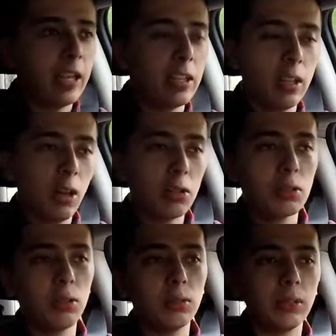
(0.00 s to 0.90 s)
and it
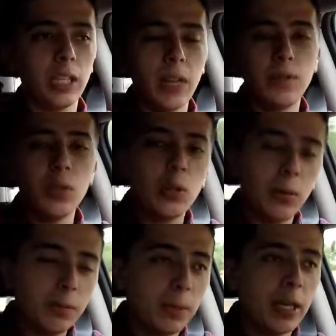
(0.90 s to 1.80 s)
also gives
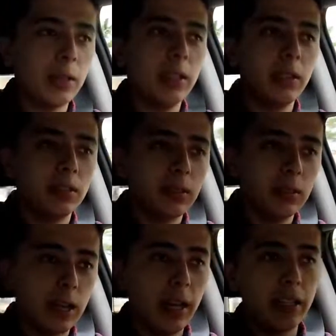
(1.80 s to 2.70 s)
you a very
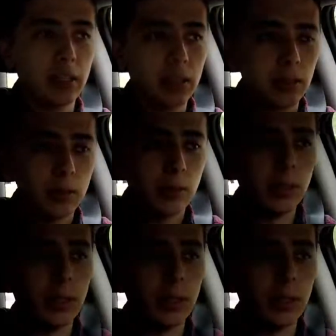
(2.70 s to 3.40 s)
nice